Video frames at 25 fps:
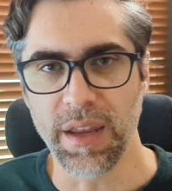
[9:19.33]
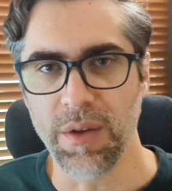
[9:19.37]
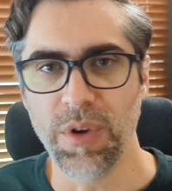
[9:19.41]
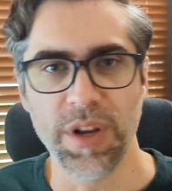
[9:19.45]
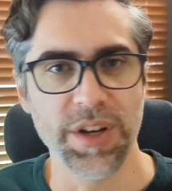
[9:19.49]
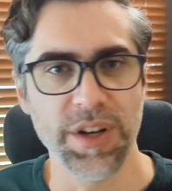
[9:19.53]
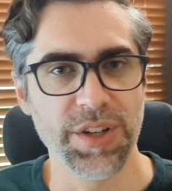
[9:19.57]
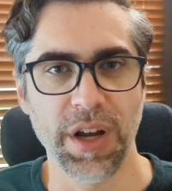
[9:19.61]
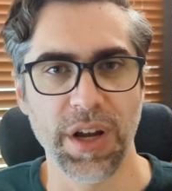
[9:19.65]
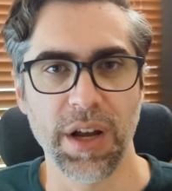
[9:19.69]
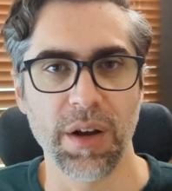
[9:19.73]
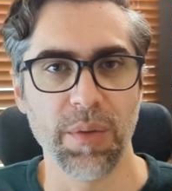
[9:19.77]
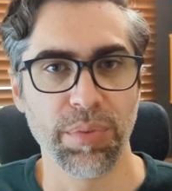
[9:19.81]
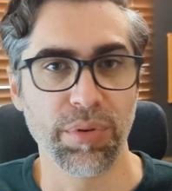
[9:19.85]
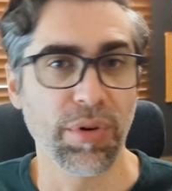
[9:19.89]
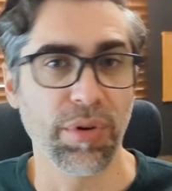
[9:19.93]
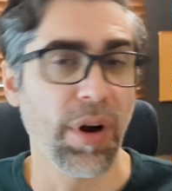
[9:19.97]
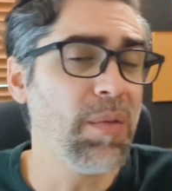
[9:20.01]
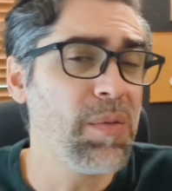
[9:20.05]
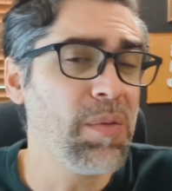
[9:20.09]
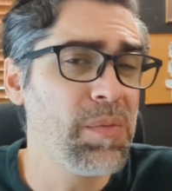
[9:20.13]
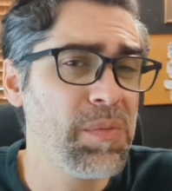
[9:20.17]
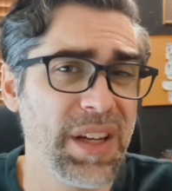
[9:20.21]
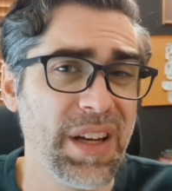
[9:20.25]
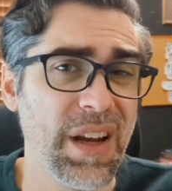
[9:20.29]
which I'll
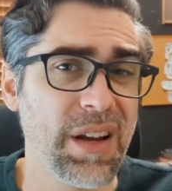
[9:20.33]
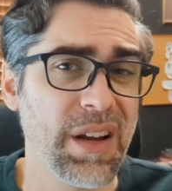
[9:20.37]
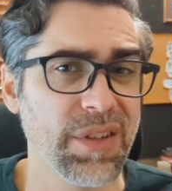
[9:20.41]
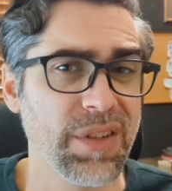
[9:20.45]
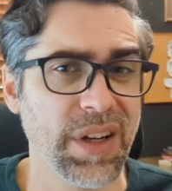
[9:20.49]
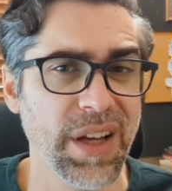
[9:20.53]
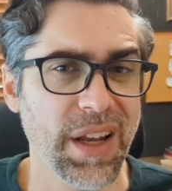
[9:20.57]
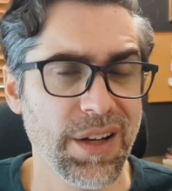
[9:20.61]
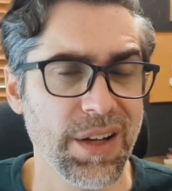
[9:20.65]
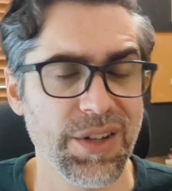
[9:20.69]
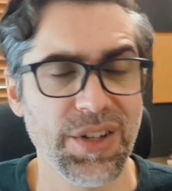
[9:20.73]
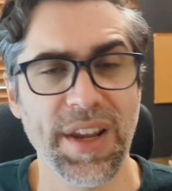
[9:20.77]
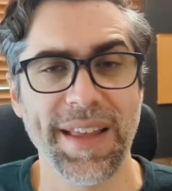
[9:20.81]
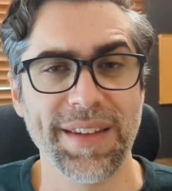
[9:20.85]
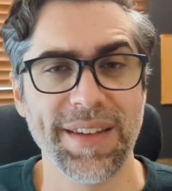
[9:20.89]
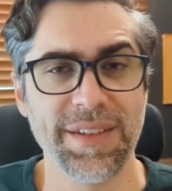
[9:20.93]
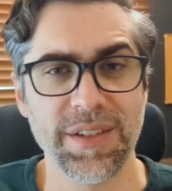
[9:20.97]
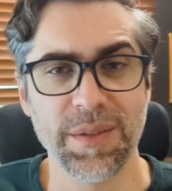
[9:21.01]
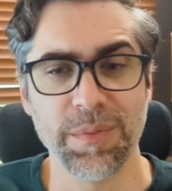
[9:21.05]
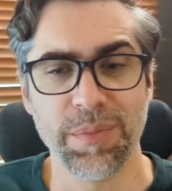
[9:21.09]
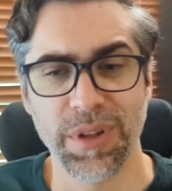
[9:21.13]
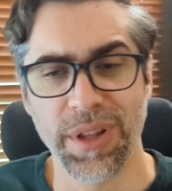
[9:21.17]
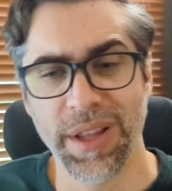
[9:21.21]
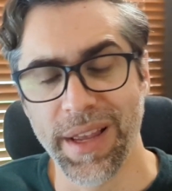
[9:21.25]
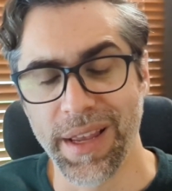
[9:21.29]
probably never get a chance
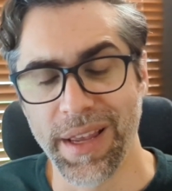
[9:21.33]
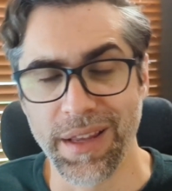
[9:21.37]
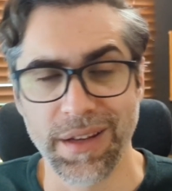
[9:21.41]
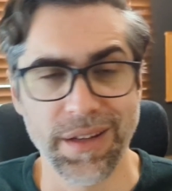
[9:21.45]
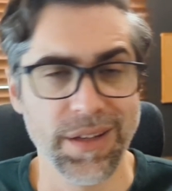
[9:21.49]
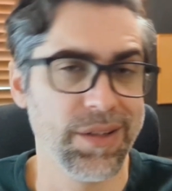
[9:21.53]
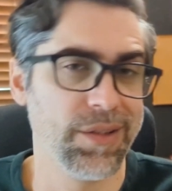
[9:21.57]
to play and